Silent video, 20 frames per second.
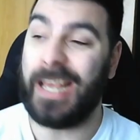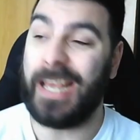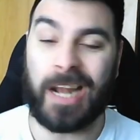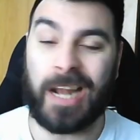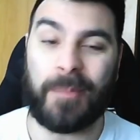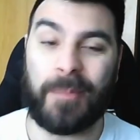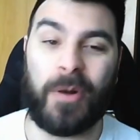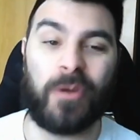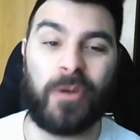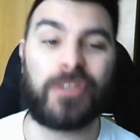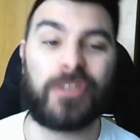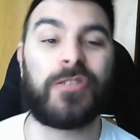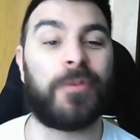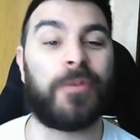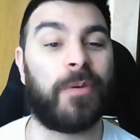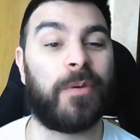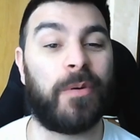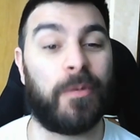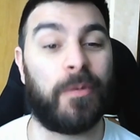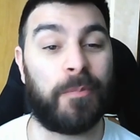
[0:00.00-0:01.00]
And I'm
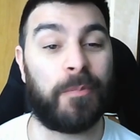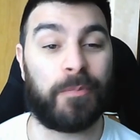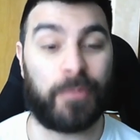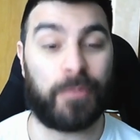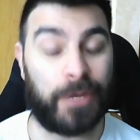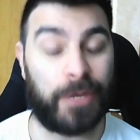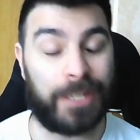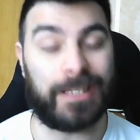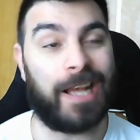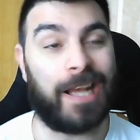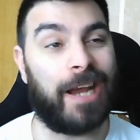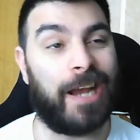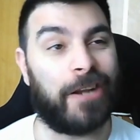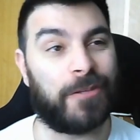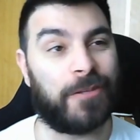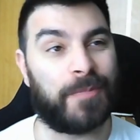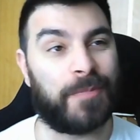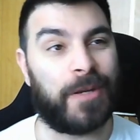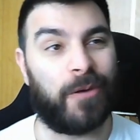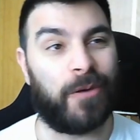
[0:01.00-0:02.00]
also pretty tired.
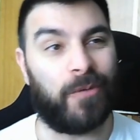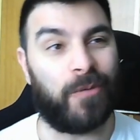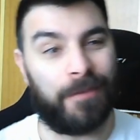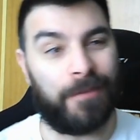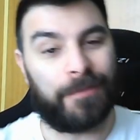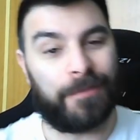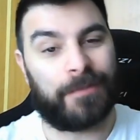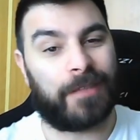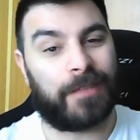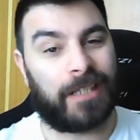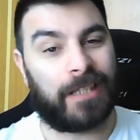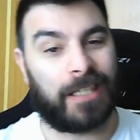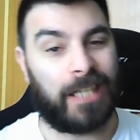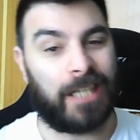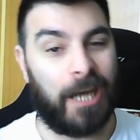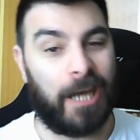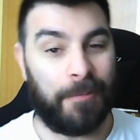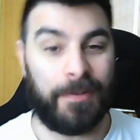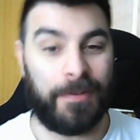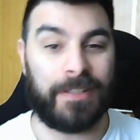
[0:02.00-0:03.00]
It's been a rough
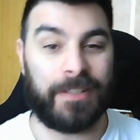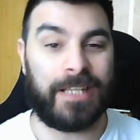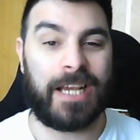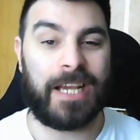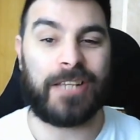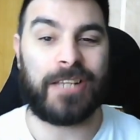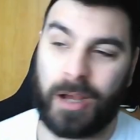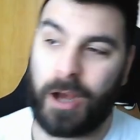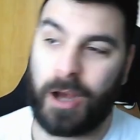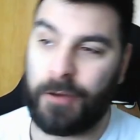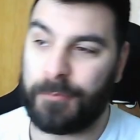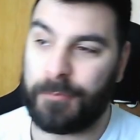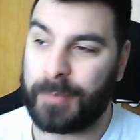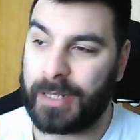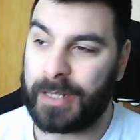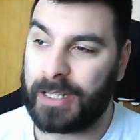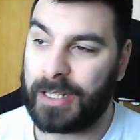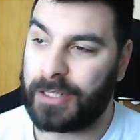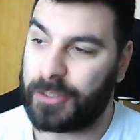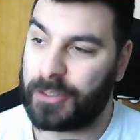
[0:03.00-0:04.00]
couple of days of
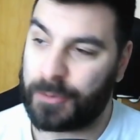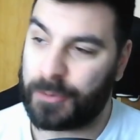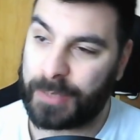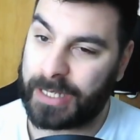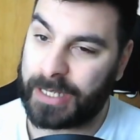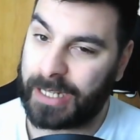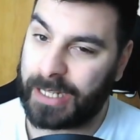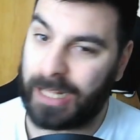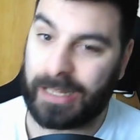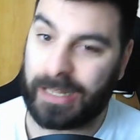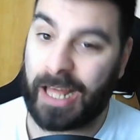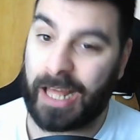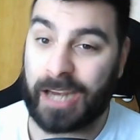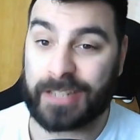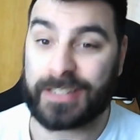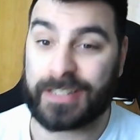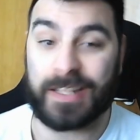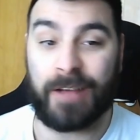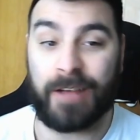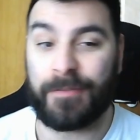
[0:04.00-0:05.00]
me doing a lot
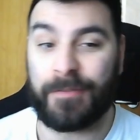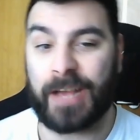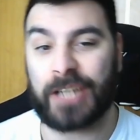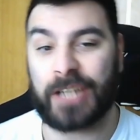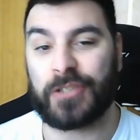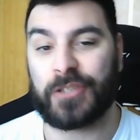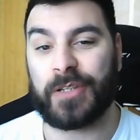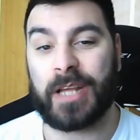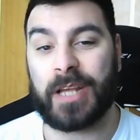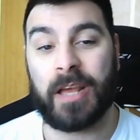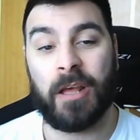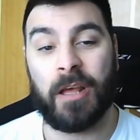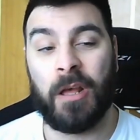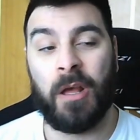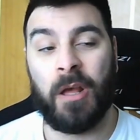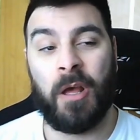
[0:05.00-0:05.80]
of stuff, actually.